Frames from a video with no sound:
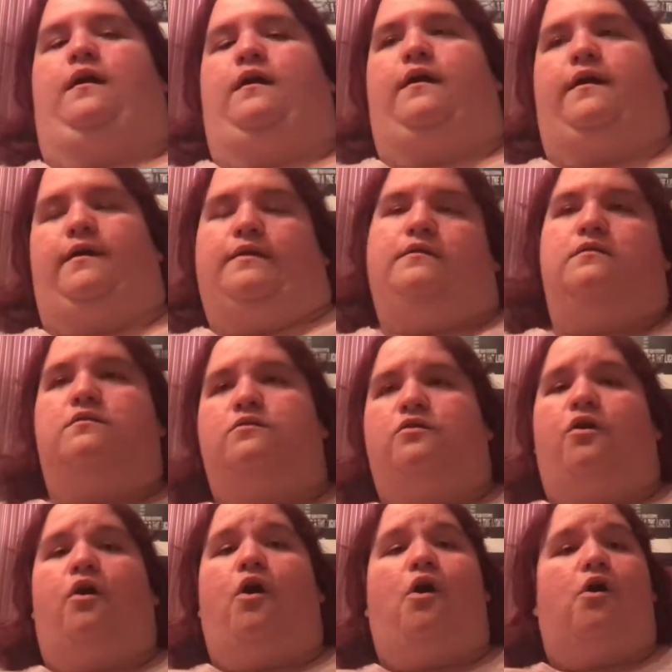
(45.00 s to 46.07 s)
I
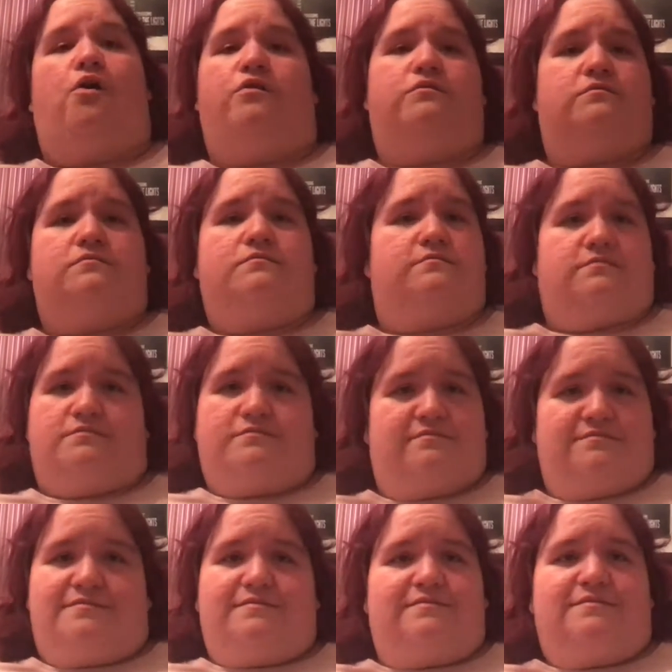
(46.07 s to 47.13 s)
can't,
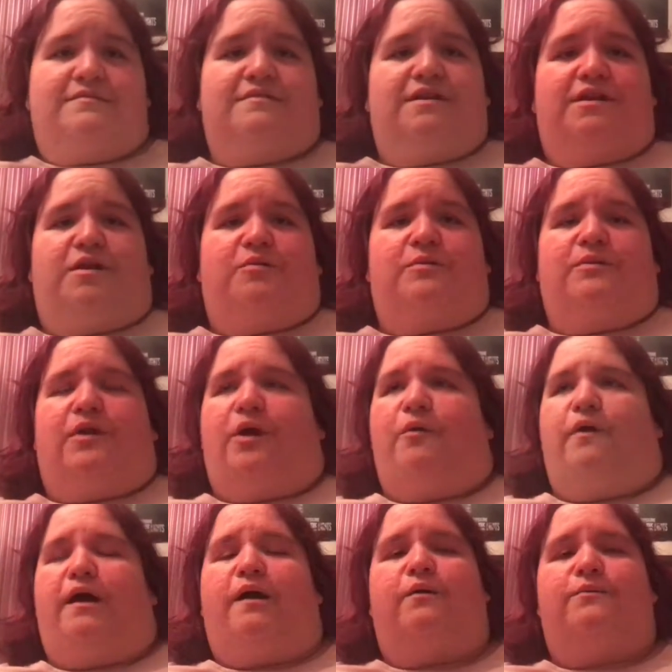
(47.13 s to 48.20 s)
you know,
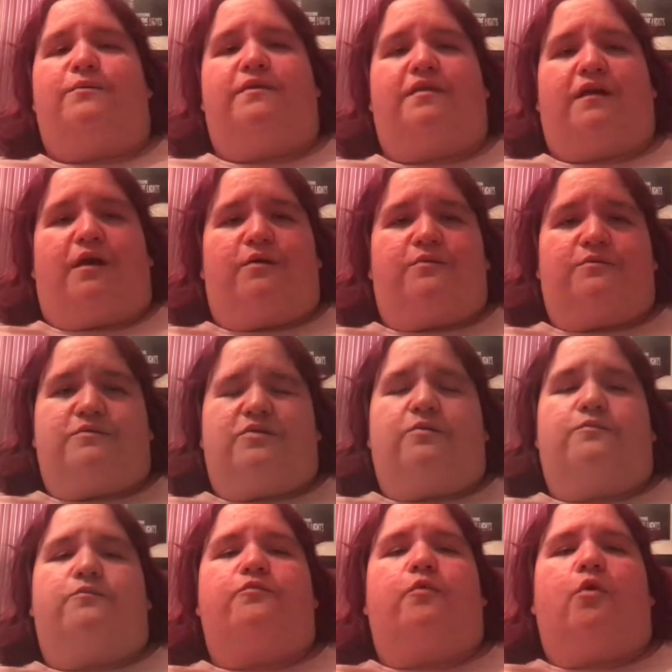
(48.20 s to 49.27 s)
go out without
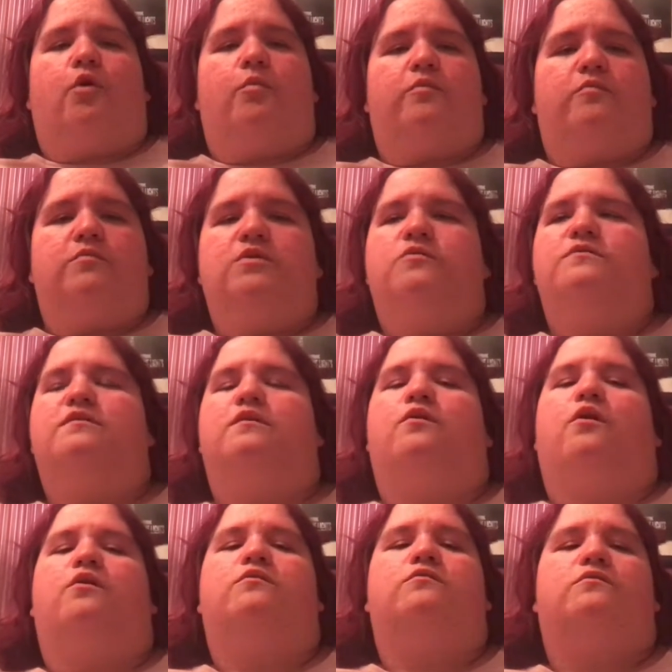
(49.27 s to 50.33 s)
some form of music
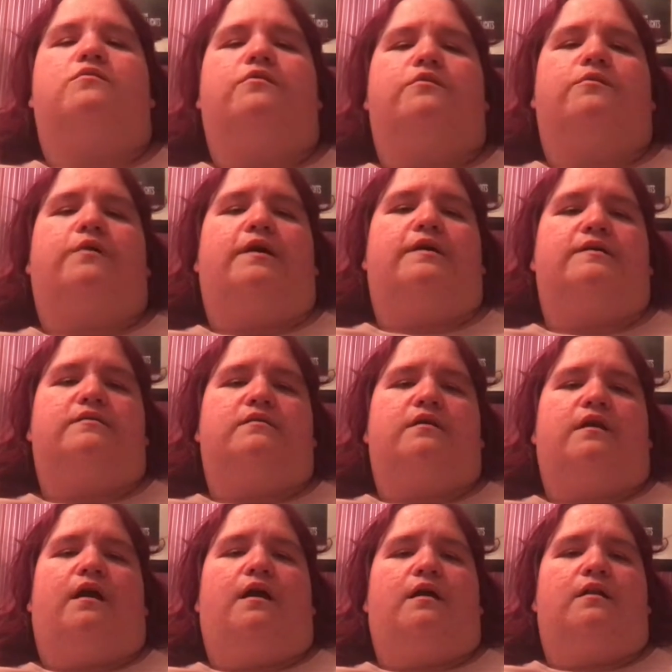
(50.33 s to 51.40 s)
on, otherwise
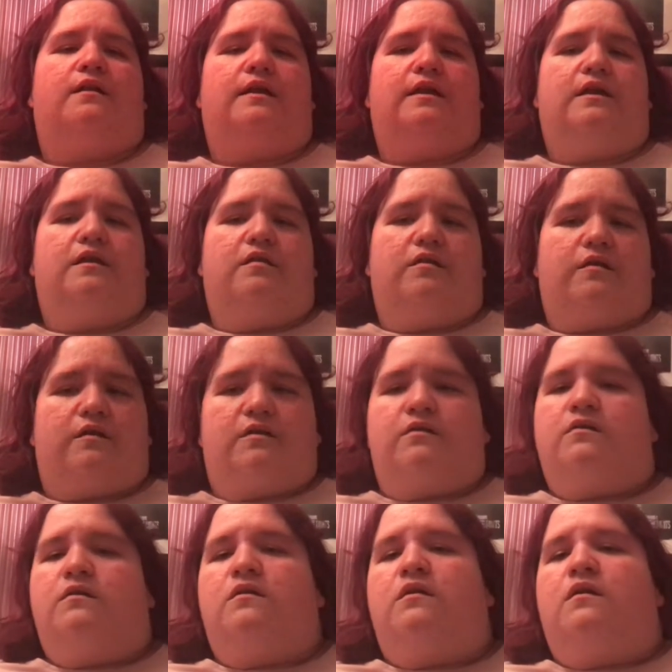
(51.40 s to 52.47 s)
I'll either
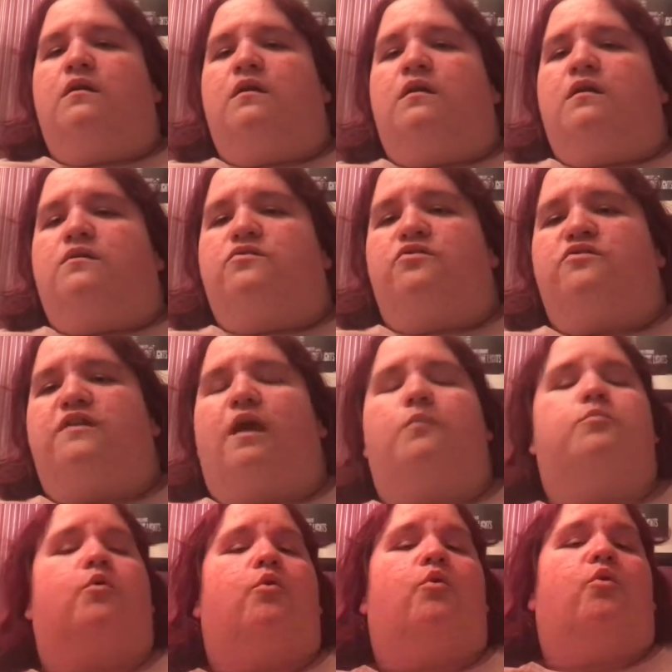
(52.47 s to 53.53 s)
just
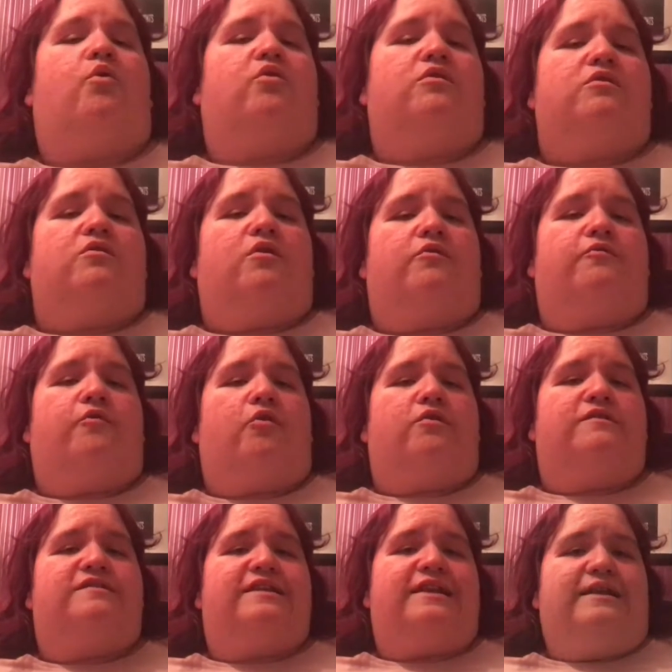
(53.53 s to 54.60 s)
get bored or
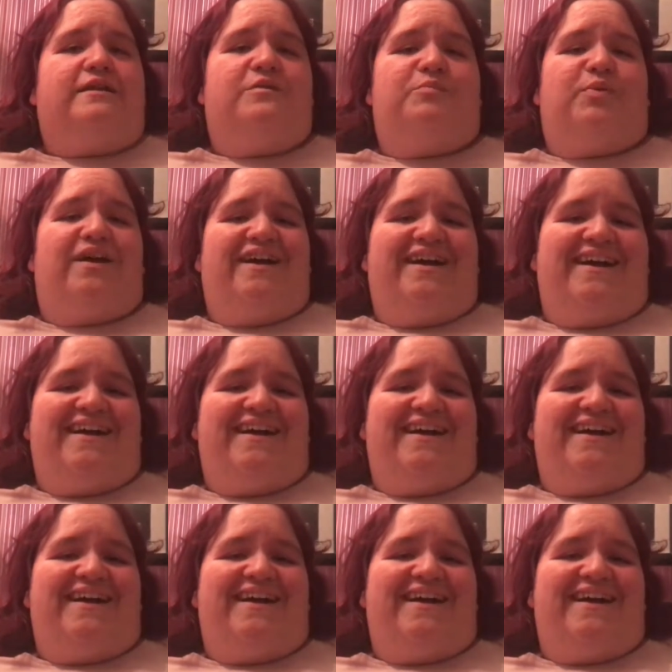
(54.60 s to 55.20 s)
fall asleep.